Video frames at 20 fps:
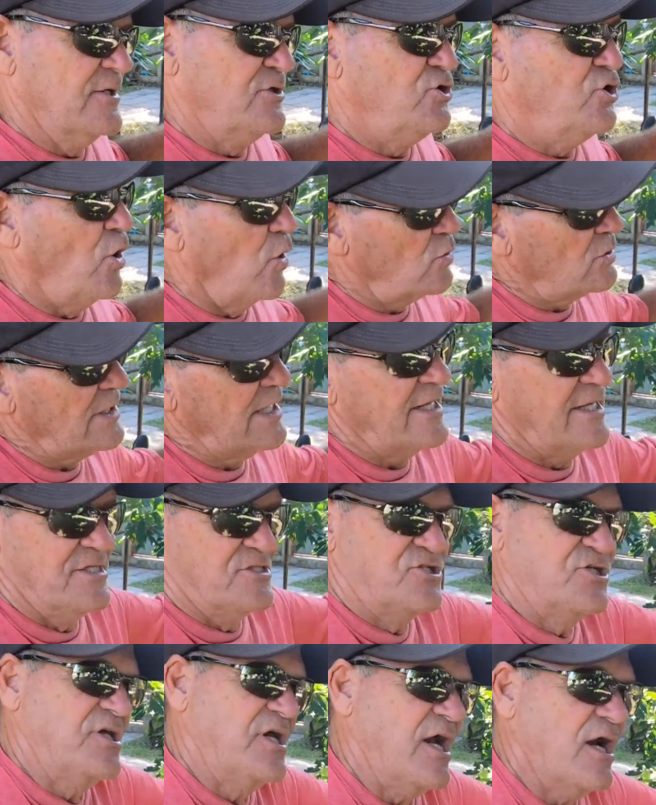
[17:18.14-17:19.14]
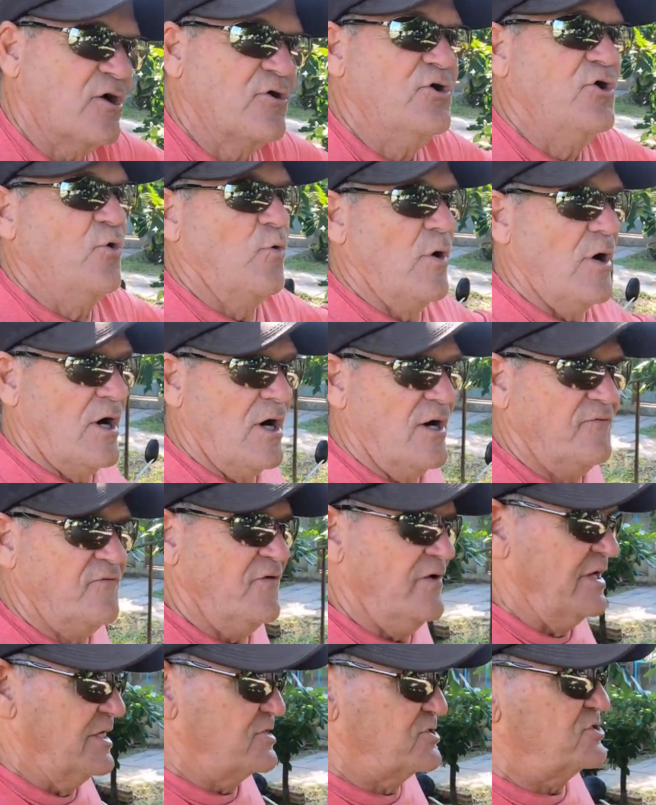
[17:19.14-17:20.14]
don't let it scare you off.
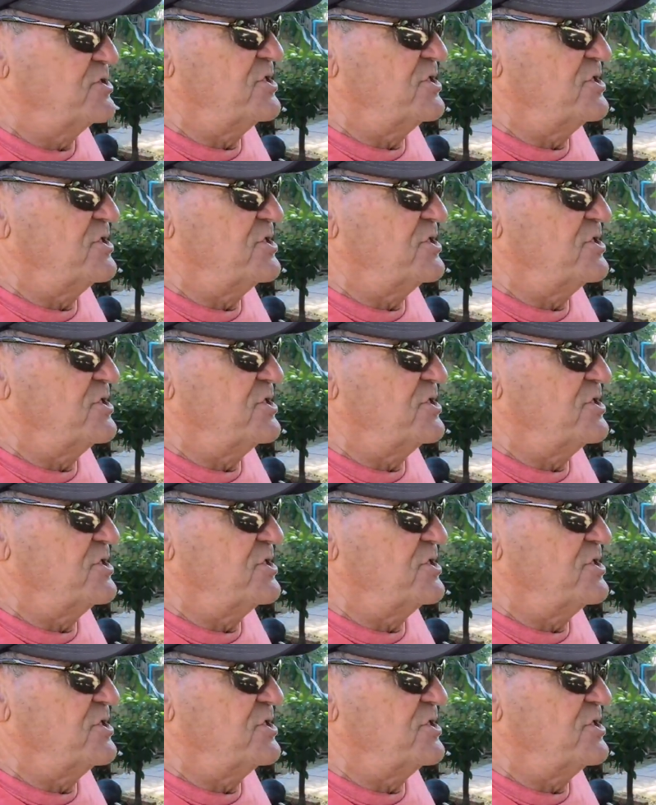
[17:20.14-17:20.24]
It's